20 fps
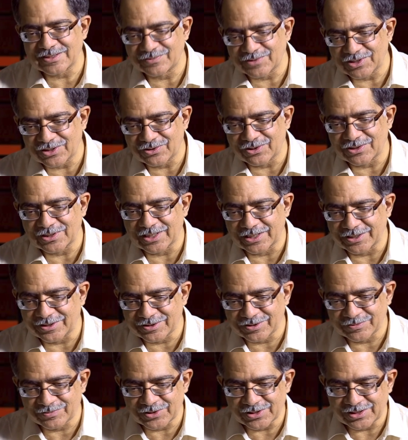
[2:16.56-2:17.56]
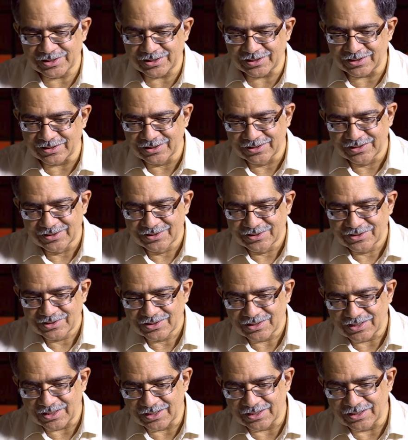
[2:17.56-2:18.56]
something called the IEEE
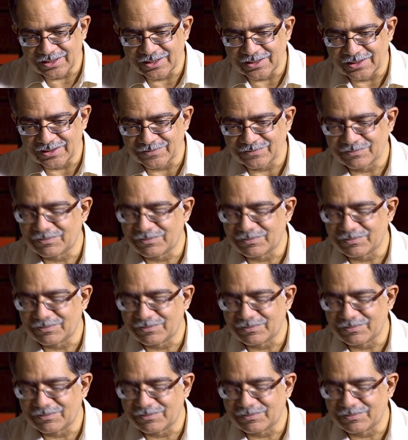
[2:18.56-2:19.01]
uh,